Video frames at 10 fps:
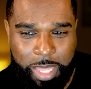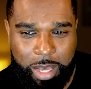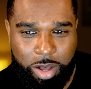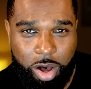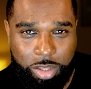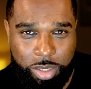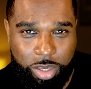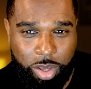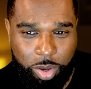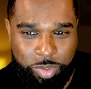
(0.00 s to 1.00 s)
That car that
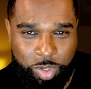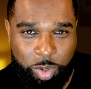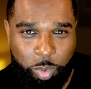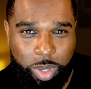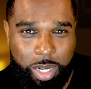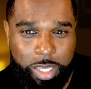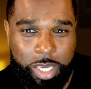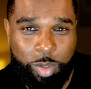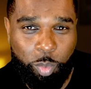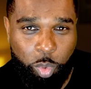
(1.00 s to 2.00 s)
can go so quickly
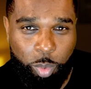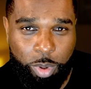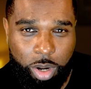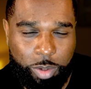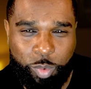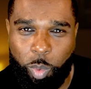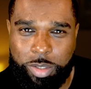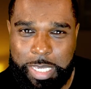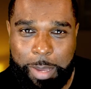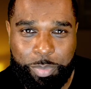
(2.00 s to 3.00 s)
in warmer climes.
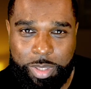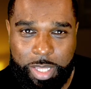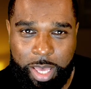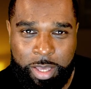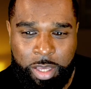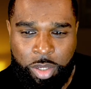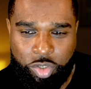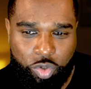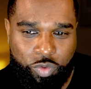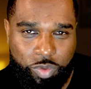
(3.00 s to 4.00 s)
What's happened there?
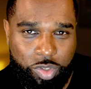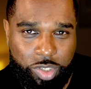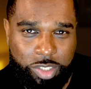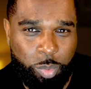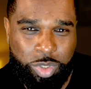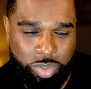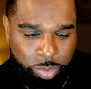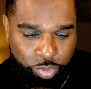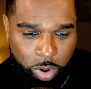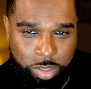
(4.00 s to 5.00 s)
George Russell says, I wasn't
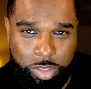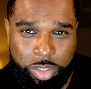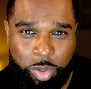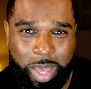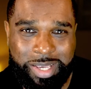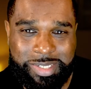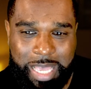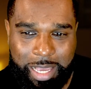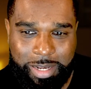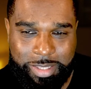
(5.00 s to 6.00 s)
surprised to do
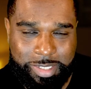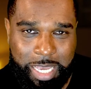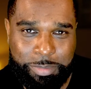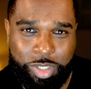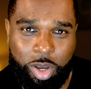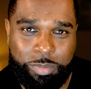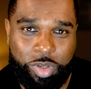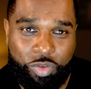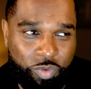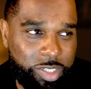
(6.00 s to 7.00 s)
exactly the same time
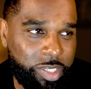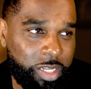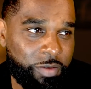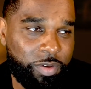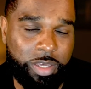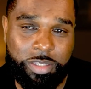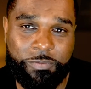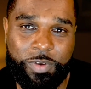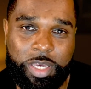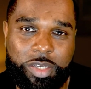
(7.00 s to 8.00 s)
to 3
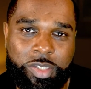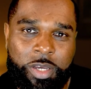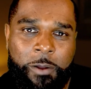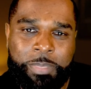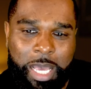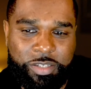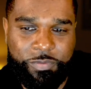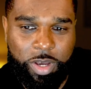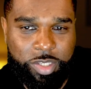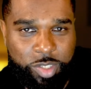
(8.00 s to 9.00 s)
significant figures as
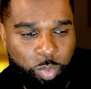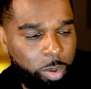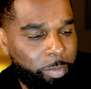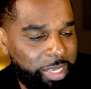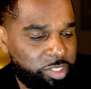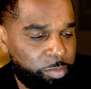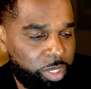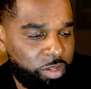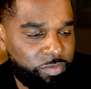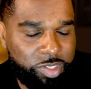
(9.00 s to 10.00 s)
versus one
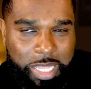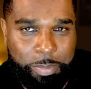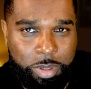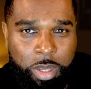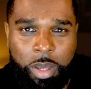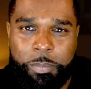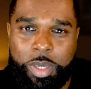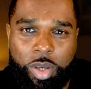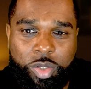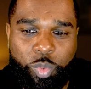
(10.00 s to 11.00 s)
Maximilian Verstappen,
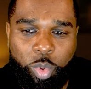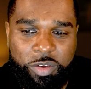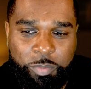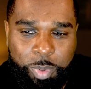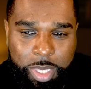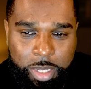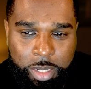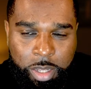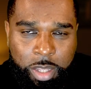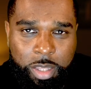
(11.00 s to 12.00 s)
because we've
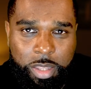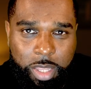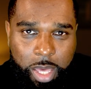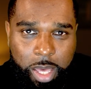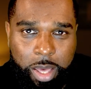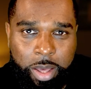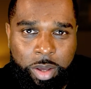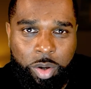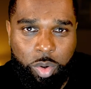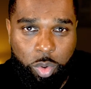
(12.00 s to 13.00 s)
been there
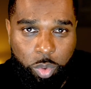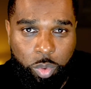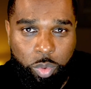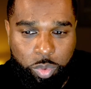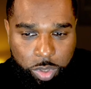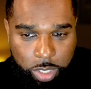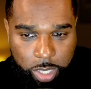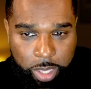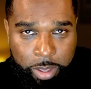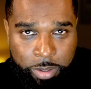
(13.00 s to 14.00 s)
all
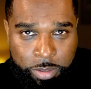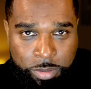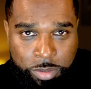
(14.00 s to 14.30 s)
year.